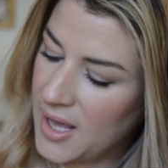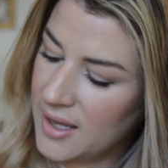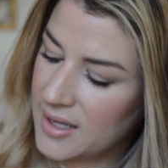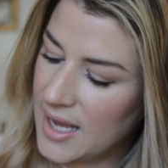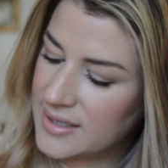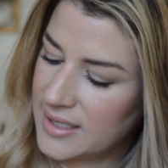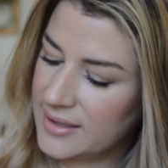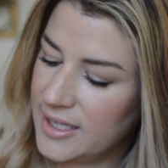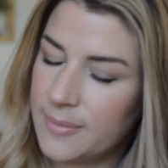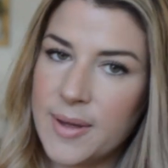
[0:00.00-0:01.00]
pink. It's
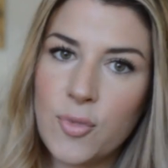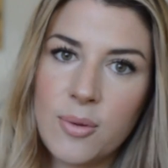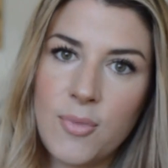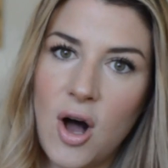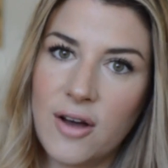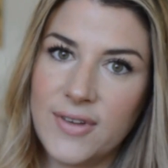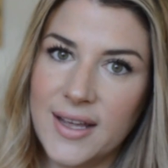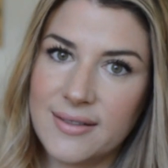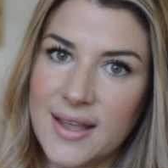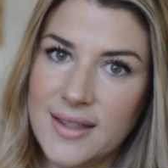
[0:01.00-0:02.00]
a little bit more
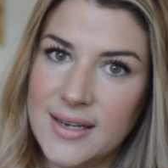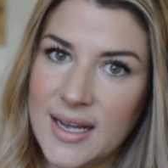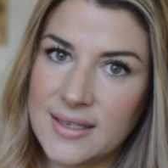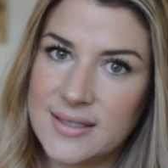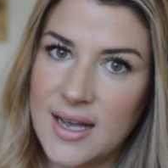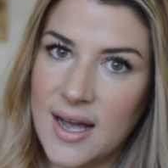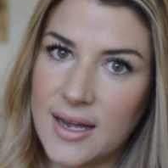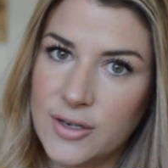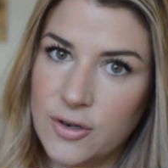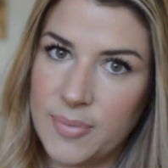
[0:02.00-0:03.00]
mauve-y than the NYX
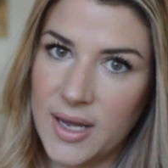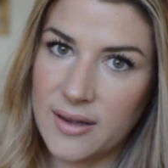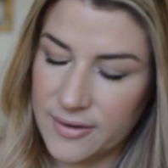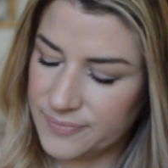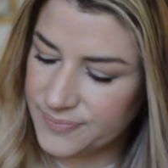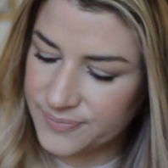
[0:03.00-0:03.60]
Nude Pink.